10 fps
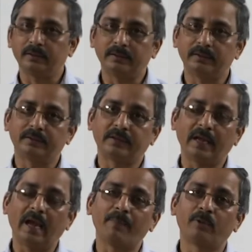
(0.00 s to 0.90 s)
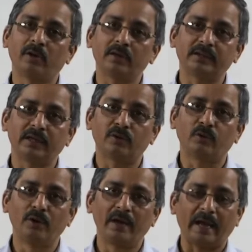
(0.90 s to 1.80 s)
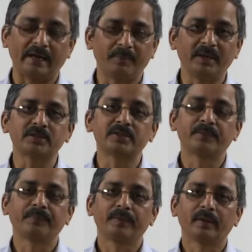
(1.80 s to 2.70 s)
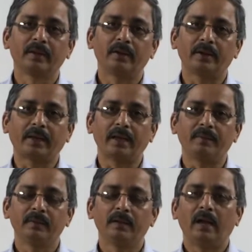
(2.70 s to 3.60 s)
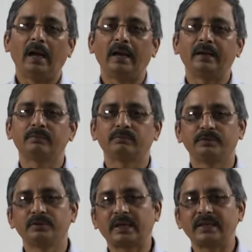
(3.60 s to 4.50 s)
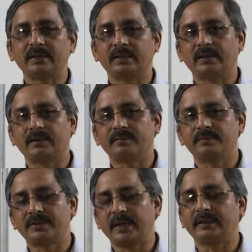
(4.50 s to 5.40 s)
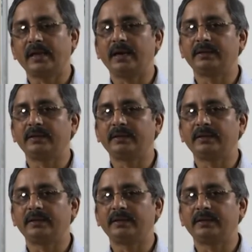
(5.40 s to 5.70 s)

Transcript: they have got their own dynamics, okay, and you can say that